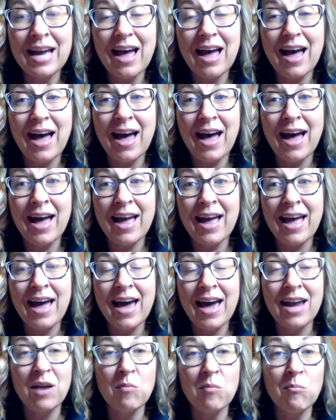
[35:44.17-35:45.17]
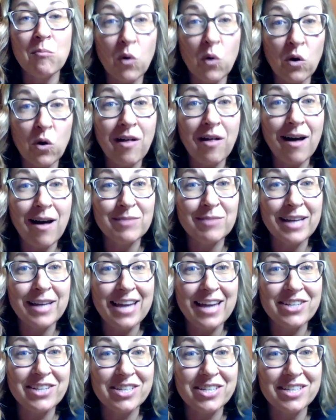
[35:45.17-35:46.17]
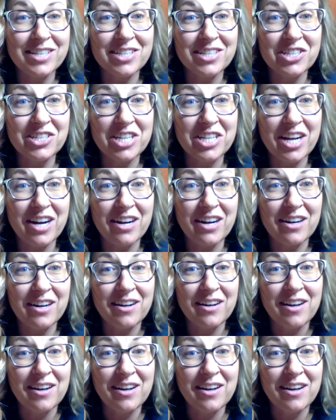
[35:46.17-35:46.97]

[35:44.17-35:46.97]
I had a moral obligation to share.